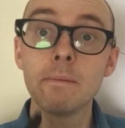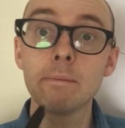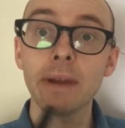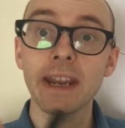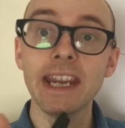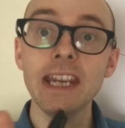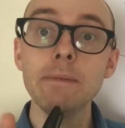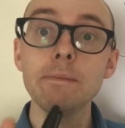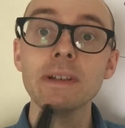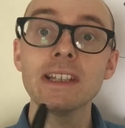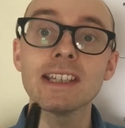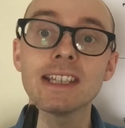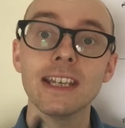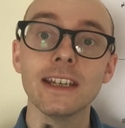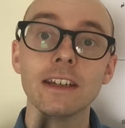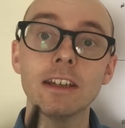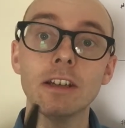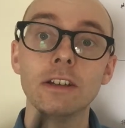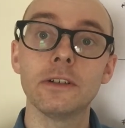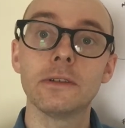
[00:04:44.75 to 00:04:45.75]
pay
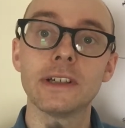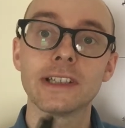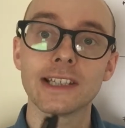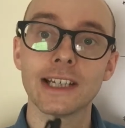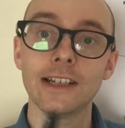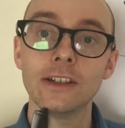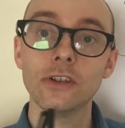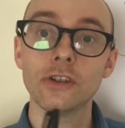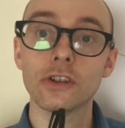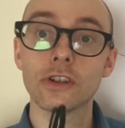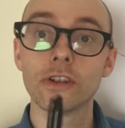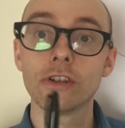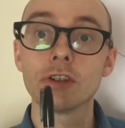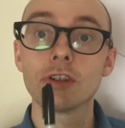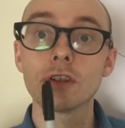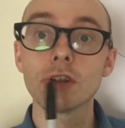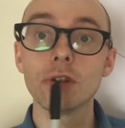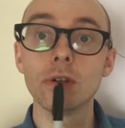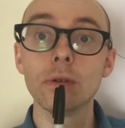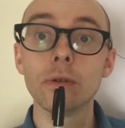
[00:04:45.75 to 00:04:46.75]
particular attention
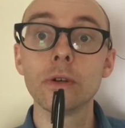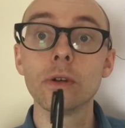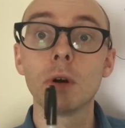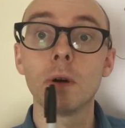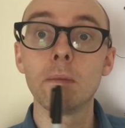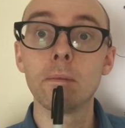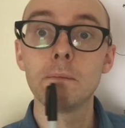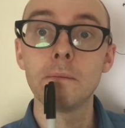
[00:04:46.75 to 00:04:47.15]
to your